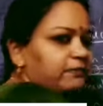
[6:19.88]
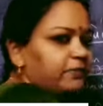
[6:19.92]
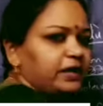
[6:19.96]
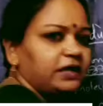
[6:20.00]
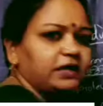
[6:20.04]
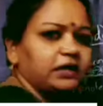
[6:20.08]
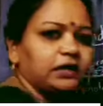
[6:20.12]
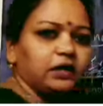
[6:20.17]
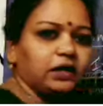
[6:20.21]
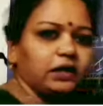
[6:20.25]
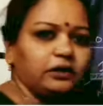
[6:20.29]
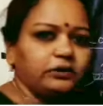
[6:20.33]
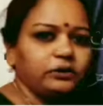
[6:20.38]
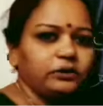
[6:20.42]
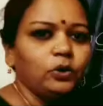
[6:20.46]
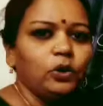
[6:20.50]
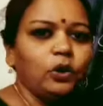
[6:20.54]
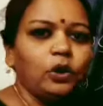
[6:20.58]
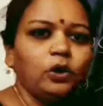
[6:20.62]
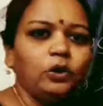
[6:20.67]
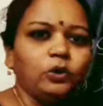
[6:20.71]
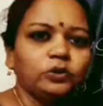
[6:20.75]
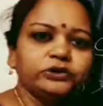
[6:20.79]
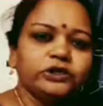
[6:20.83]
but you
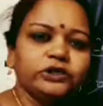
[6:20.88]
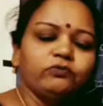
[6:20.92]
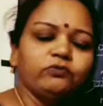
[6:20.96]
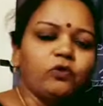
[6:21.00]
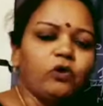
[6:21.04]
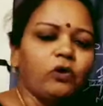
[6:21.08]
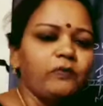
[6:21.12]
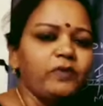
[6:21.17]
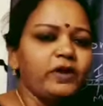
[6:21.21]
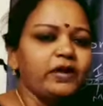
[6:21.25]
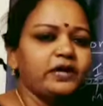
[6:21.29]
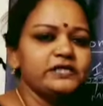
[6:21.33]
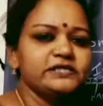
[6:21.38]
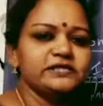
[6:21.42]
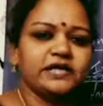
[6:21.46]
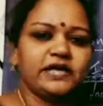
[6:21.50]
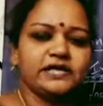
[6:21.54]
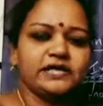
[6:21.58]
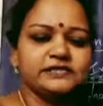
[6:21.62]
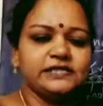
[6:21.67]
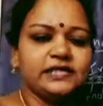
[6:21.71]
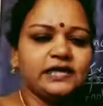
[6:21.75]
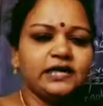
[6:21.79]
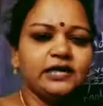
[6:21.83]
all know that warm air is
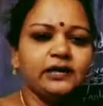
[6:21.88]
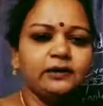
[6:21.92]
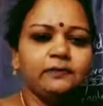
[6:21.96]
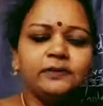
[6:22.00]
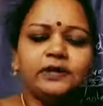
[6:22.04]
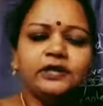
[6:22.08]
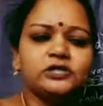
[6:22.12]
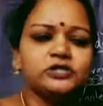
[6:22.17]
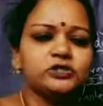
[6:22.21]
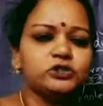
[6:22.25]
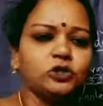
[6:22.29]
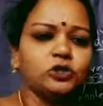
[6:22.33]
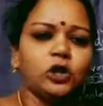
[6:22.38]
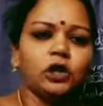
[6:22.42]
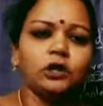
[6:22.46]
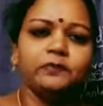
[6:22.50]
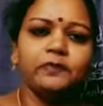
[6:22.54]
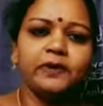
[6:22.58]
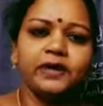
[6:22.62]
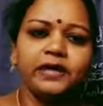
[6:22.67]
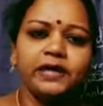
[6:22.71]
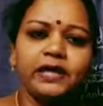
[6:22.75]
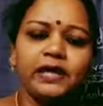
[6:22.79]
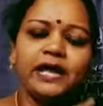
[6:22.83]
rising up. It is not
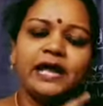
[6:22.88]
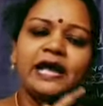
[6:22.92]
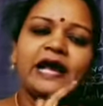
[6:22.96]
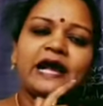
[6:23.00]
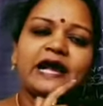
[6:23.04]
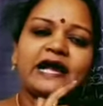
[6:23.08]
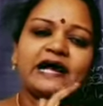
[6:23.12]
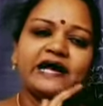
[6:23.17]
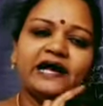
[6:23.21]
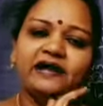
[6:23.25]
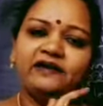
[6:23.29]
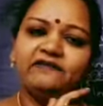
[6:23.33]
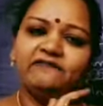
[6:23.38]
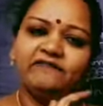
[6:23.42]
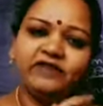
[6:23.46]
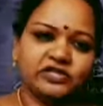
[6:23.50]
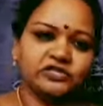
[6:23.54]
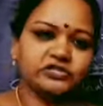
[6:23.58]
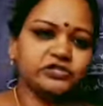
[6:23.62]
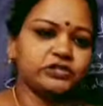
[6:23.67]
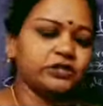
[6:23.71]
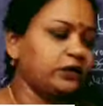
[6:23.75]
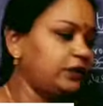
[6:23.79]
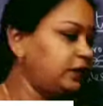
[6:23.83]
by
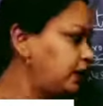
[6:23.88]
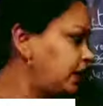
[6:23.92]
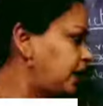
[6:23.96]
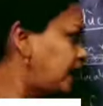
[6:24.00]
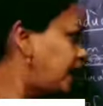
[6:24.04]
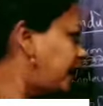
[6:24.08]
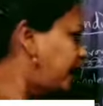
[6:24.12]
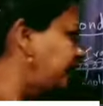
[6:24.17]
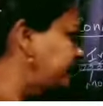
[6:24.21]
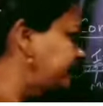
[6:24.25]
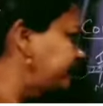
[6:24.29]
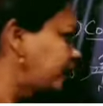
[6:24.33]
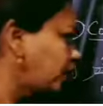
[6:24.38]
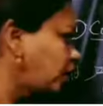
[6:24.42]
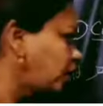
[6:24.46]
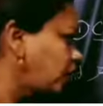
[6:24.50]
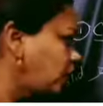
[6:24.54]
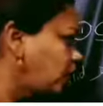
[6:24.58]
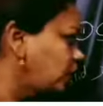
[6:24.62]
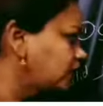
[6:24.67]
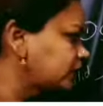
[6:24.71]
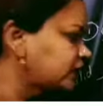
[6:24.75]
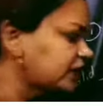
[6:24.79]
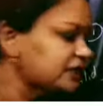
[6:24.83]
convection, and they are
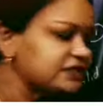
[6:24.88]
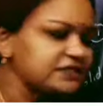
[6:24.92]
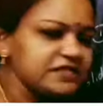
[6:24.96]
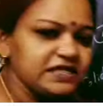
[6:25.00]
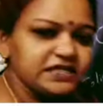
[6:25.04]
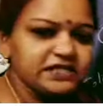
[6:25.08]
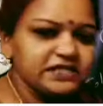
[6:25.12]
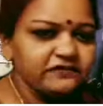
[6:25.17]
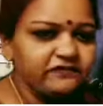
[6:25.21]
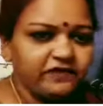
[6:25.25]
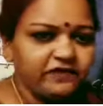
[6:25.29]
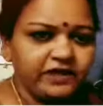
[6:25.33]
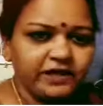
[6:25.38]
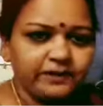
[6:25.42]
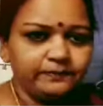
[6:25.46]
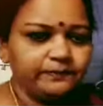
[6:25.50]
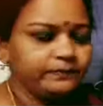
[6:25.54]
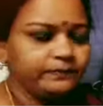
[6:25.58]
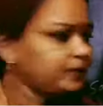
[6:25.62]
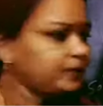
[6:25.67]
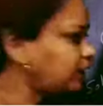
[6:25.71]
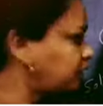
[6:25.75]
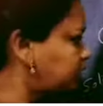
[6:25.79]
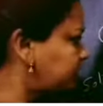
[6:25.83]
not touching the flame.
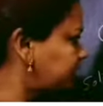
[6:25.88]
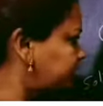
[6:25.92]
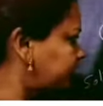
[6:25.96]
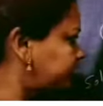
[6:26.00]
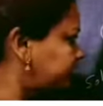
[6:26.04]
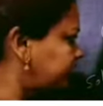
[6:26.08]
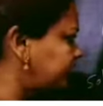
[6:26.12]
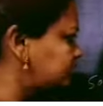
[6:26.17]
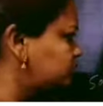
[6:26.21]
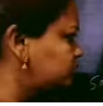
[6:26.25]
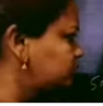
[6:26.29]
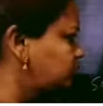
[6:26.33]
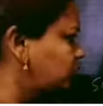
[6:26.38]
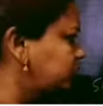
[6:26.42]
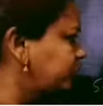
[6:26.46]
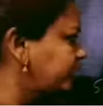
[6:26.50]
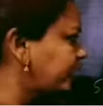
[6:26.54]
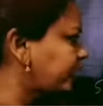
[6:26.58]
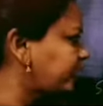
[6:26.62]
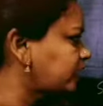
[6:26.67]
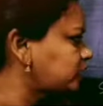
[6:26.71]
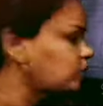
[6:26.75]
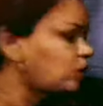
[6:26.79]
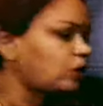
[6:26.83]
There is no
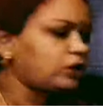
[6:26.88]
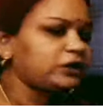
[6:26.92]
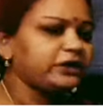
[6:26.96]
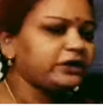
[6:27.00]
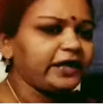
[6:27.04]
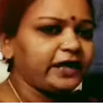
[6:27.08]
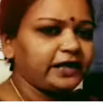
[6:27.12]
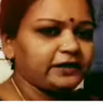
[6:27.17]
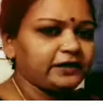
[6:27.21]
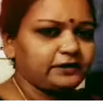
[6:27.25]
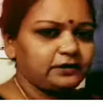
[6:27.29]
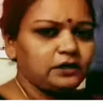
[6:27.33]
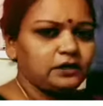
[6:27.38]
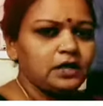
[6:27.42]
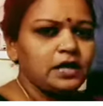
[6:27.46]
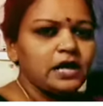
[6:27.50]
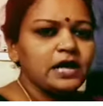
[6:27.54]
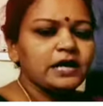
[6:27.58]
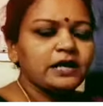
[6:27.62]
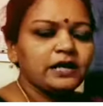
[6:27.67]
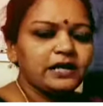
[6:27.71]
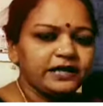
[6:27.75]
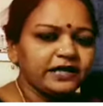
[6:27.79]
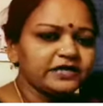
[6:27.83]
direct contact.
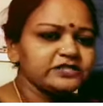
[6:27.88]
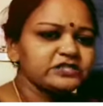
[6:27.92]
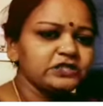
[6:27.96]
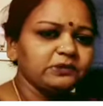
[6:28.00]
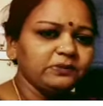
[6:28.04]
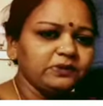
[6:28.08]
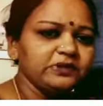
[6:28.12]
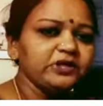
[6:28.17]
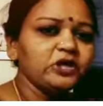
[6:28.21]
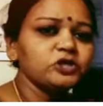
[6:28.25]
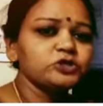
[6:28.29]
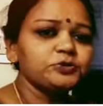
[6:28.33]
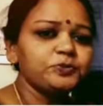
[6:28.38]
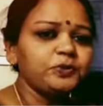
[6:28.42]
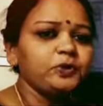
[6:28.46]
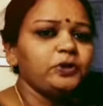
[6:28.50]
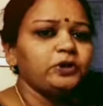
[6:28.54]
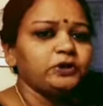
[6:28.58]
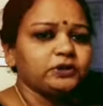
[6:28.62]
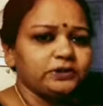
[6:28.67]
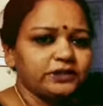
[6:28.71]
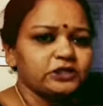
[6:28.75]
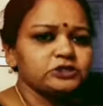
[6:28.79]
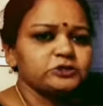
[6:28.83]
Convection means
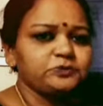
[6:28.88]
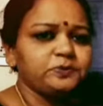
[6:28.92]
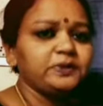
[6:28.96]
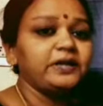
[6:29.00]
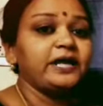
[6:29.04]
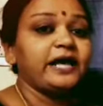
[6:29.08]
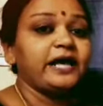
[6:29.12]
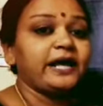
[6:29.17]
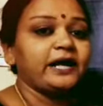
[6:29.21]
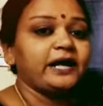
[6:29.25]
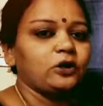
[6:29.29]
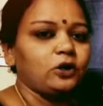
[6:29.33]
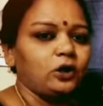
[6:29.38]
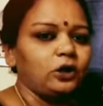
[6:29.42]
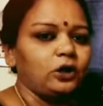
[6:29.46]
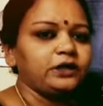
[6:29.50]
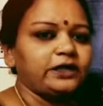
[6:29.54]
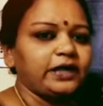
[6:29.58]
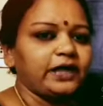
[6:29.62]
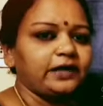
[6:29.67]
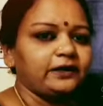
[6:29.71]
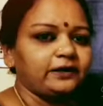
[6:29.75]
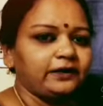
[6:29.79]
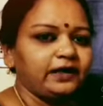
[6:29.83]
there should be direct
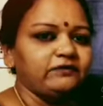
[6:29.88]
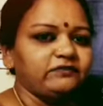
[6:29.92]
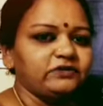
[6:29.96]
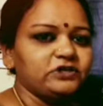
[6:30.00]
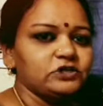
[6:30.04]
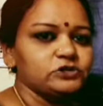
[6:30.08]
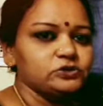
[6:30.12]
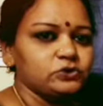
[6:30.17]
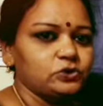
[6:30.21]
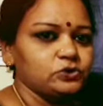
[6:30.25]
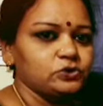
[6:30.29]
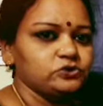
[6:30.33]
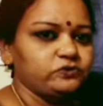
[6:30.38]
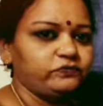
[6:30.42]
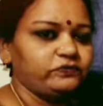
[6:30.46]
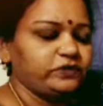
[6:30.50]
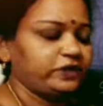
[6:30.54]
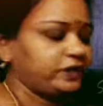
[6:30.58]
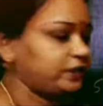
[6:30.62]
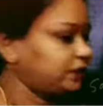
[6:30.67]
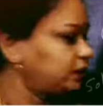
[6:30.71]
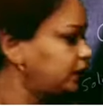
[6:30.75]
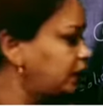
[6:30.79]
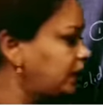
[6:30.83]
contact, right, with the source of the
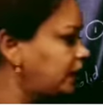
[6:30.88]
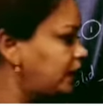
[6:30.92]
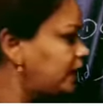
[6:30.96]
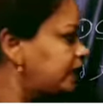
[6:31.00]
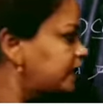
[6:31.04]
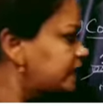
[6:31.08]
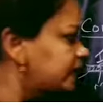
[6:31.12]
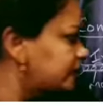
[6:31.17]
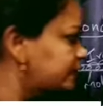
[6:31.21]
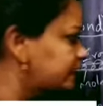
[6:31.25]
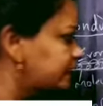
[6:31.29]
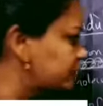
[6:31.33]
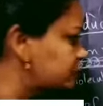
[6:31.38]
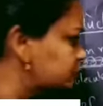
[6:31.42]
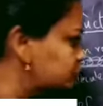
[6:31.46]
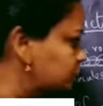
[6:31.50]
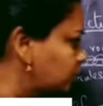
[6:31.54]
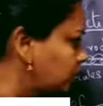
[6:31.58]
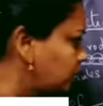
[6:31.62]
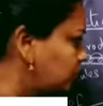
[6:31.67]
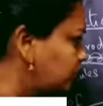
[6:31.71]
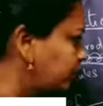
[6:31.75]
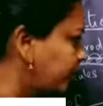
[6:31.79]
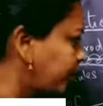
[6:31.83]
heat. Here there is
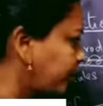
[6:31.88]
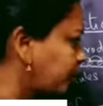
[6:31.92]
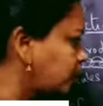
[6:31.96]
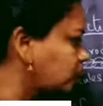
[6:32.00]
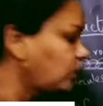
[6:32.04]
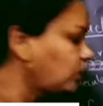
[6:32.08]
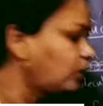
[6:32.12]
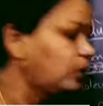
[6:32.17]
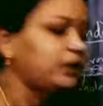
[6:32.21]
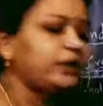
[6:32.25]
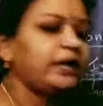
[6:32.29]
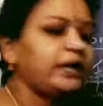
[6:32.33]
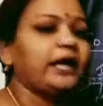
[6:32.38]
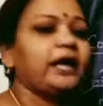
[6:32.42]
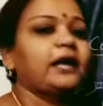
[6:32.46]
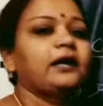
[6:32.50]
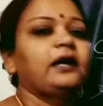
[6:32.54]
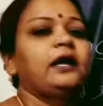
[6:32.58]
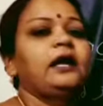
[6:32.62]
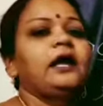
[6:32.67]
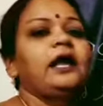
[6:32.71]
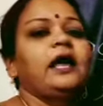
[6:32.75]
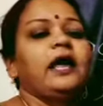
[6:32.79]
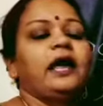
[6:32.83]
no direct
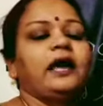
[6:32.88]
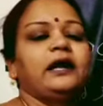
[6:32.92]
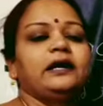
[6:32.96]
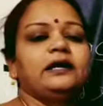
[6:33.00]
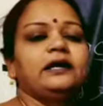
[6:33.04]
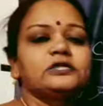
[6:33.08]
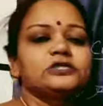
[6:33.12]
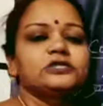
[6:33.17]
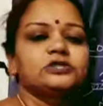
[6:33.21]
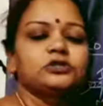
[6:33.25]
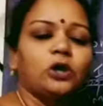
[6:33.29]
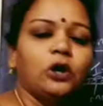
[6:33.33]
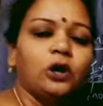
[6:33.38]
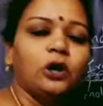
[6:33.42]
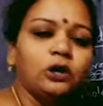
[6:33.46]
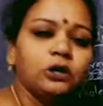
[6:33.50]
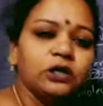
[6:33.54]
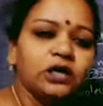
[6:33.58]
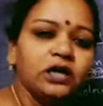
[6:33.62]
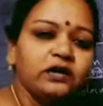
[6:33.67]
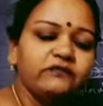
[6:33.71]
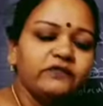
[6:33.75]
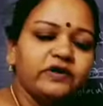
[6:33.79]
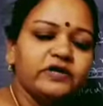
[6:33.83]
contact and it is
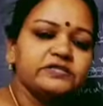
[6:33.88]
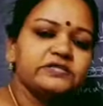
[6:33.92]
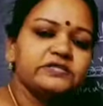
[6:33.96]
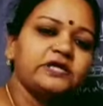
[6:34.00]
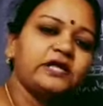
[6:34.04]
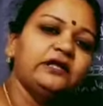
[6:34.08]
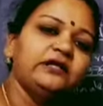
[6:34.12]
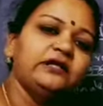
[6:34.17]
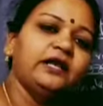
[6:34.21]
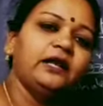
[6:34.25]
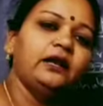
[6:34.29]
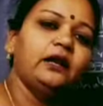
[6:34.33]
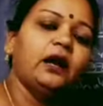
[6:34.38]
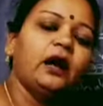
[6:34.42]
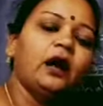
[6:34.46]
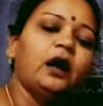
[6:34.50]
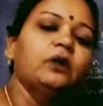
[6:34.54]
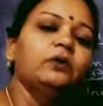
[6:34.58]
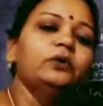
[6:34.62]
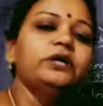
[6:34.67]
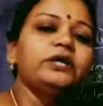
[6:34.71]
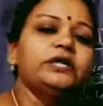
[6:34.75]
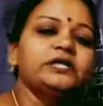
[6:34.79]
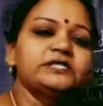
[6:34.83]
not convection. Then
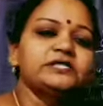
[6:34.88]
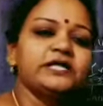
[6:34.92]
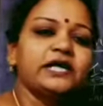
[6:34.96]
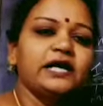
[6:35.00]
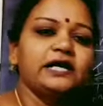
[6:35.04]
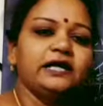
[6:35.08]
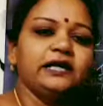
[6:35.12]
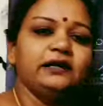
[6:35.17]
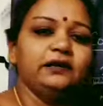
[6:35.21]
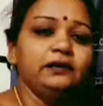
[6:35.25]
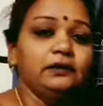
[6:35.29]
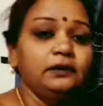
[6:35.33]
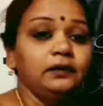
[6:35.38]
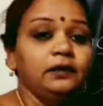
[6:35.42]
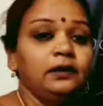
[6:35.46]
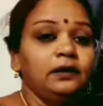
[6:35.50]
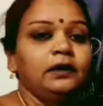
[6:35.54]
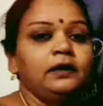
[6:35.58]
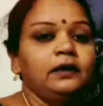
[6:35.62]
how it is getting